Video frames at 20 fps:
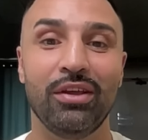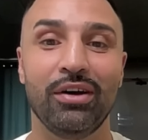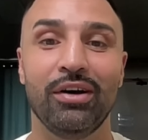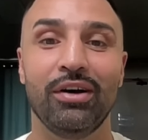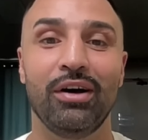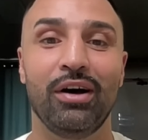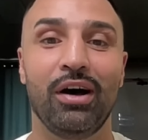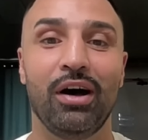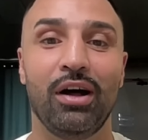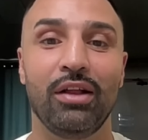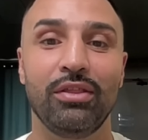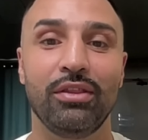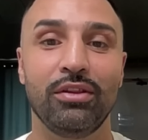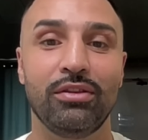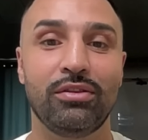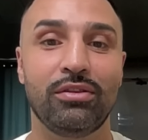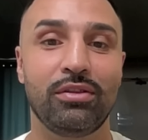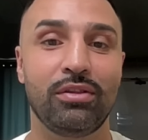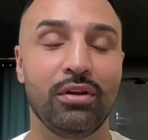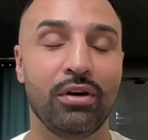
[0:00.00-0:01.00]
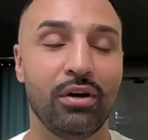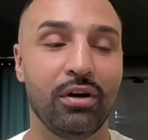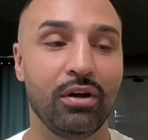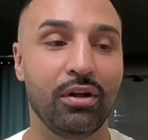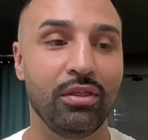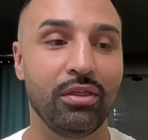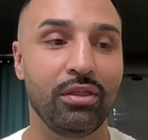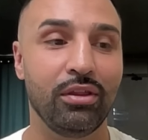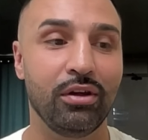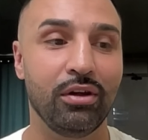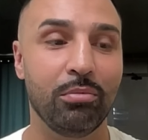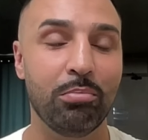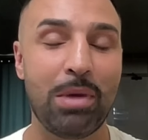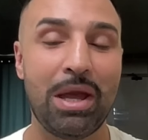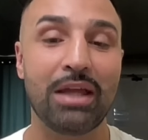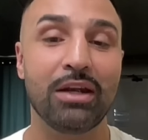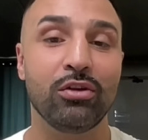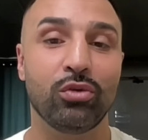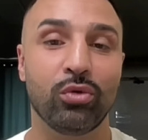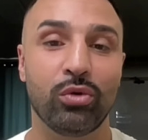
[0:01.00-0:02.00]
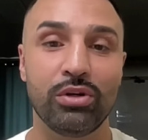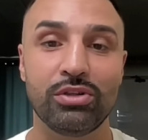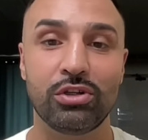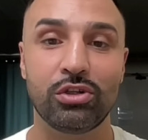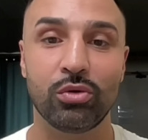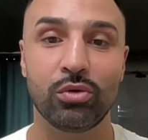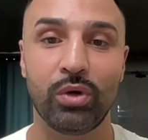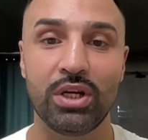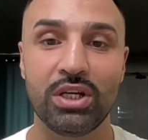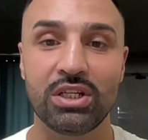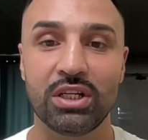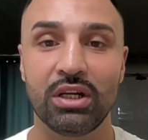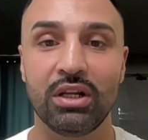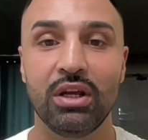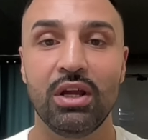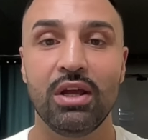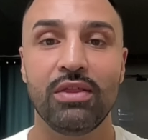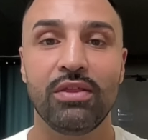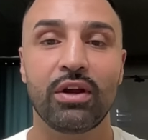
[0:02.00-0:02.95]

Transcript: the mandatory situation.